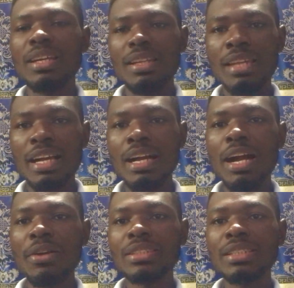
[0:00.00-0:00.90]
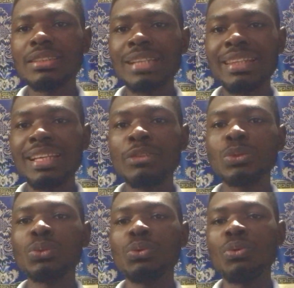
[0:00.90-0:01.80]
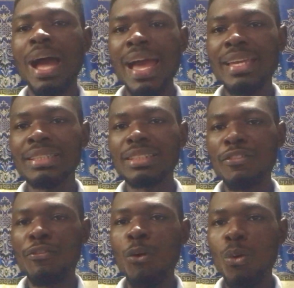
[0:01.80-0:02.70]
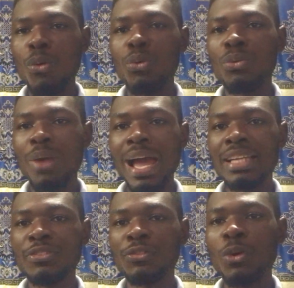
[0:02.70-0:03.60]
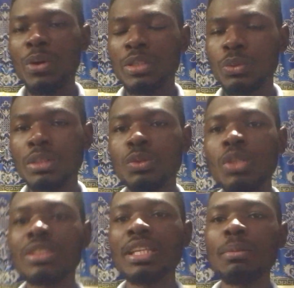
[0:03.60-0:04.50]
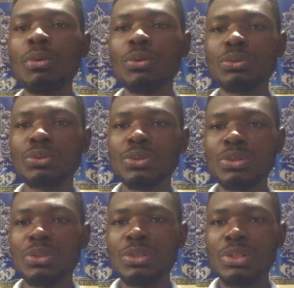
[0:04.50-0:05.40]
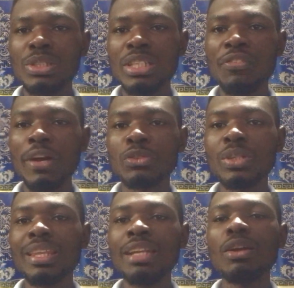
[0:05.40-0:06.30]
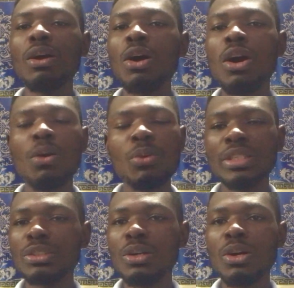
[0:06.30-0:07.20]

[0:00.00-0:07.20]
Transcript: The currency started to fall. It was not stable. It fluctuated always.